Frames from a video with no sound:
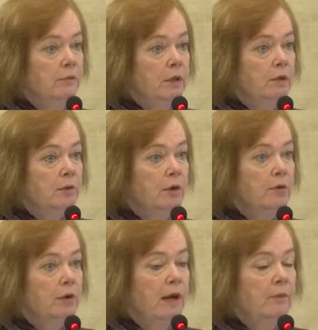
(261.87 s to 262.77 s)
milk
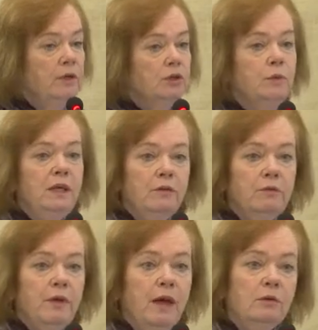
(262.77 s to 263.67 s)
program, which we have
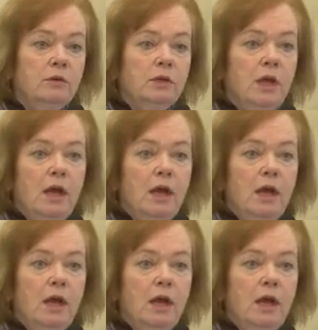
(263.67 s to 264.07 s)
found